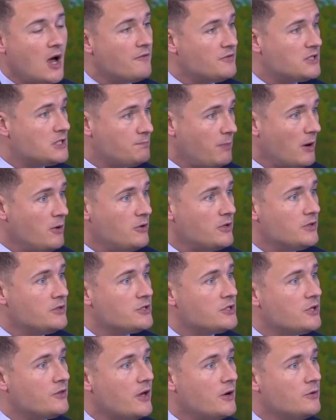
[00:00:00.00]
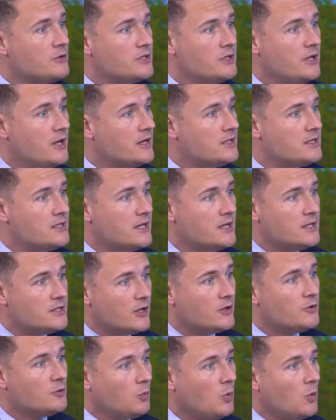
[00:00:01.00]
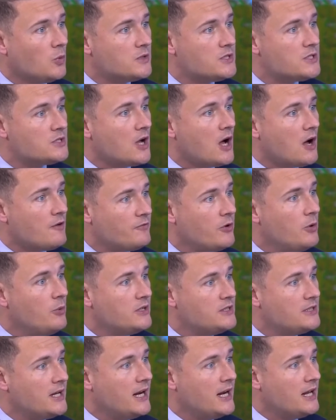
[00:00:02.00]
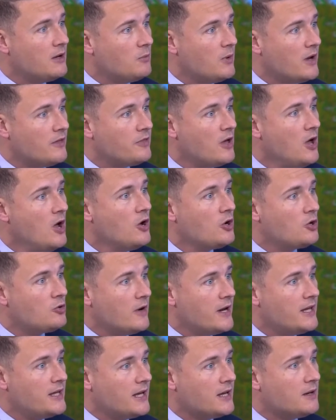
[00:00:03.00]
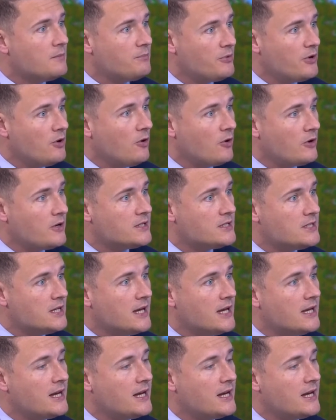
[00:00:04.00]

I've spoken to those nurses and ward staff who are dealing with creaking bureaucracy